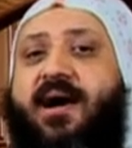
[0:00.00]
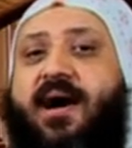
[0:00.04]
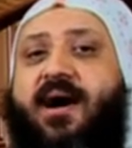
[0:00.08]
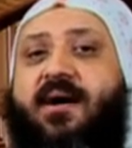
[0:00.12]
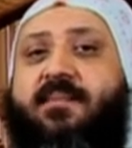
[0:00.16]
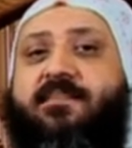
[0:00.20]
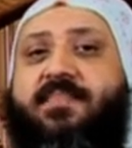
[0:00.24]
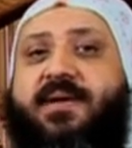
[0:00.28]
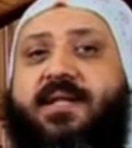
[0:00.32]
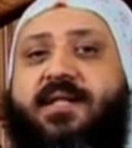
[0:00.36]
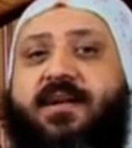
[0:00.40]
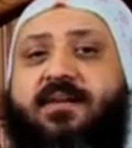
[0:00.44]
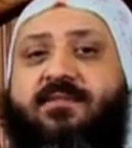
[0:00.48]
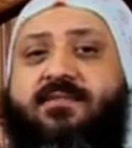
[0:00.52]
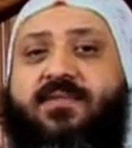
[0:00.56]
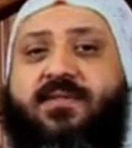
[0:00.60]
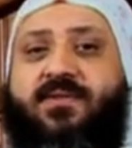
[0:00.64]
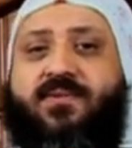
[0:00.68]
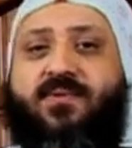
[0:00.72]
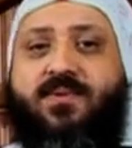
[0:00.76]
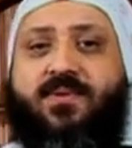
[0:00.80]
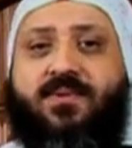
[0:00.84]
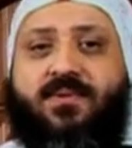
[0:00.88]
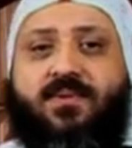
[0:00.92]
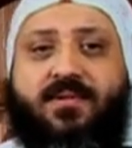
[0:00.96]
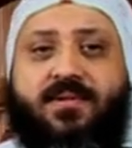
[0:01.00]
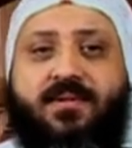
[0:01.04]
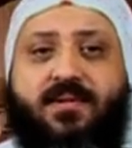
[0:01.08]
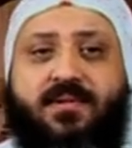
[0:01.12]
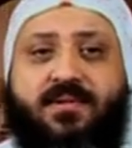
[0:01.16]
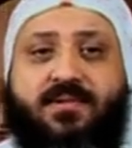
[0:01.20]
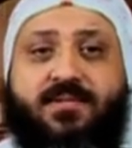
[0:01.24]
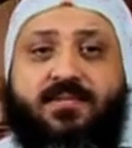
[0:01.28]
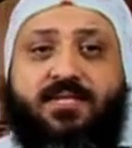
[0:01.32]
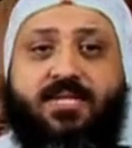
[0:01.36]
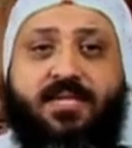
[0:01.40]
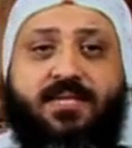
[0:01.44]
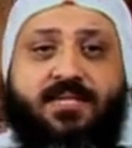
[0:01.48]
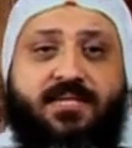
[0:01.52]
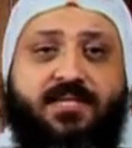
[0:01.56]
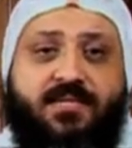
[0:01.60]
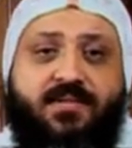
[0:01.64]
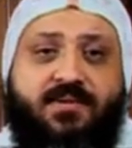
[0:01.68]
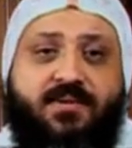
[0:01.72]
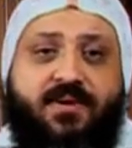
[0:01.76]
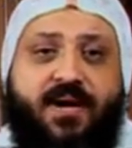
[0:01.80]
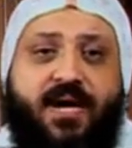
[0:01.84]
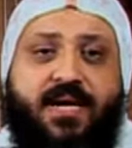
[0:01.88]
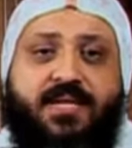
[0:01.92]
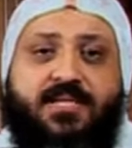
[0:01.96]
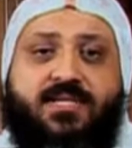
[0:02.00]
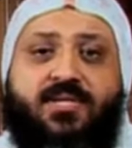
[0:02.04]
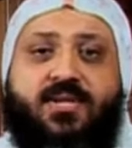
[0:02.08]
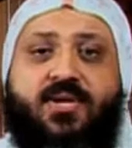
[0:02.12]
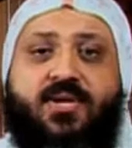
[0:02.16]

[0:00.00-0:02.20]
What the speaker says: our beloved Lord Jesus Christ,